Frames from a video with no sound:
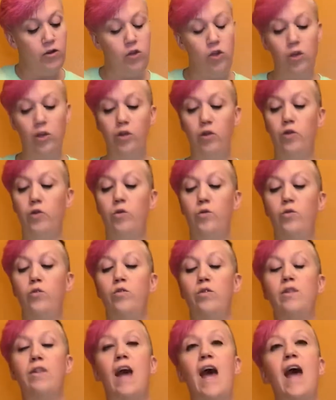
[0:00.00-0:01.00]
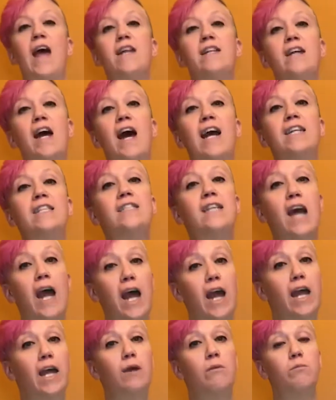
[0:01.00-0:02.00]
clue that I
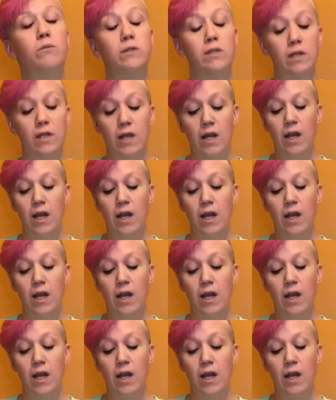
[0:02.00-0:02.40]
typed,